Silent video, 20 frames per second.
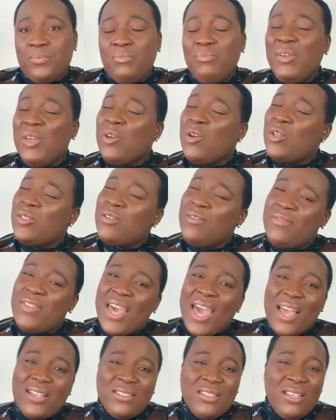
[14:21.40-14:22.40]
Because of
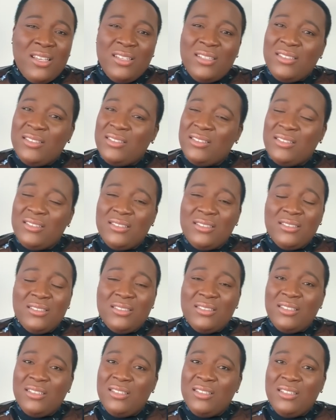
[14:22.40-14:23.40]
that,
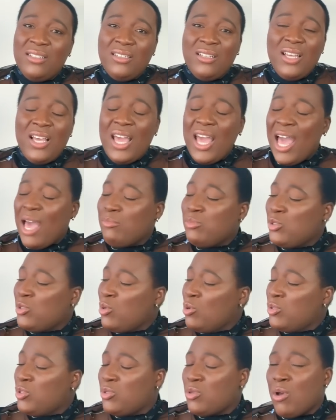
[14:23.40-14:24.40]
I'm
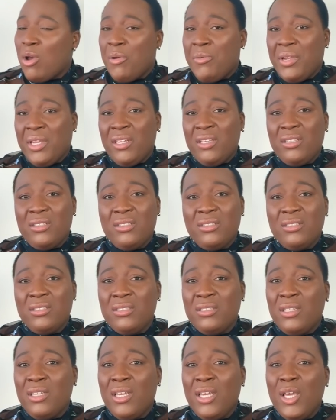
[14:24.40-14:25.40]
so sorry.
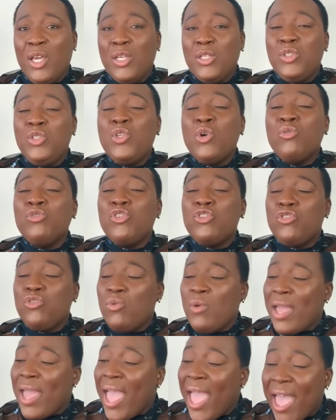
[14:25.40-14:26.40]
Don't
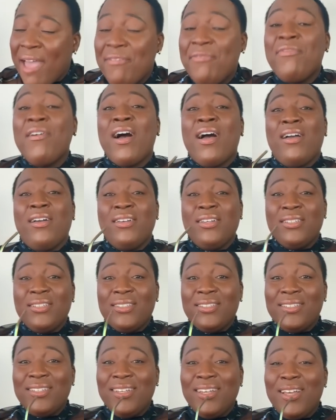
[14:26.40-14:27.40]
you ever
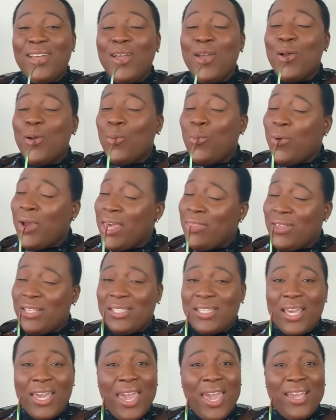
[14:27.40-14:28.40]
wear
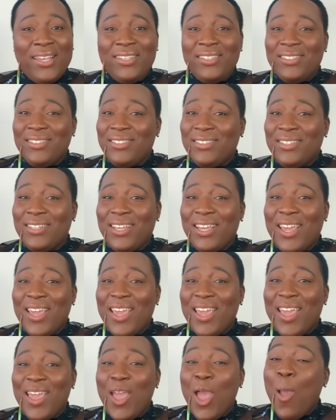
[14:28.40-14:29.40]
this again.
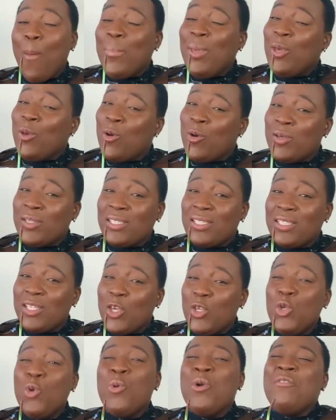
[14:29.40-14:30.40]
Because
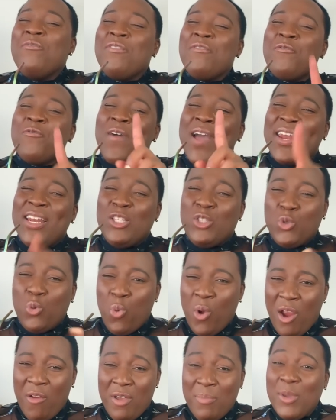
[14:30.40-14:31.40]
you won't even find it to
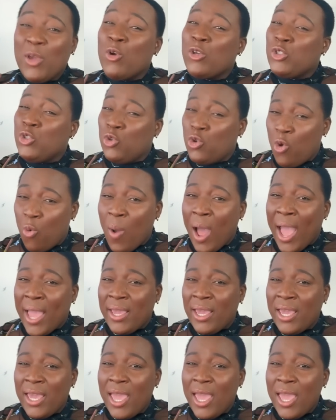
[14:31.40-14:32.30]
wear it. Because you know why?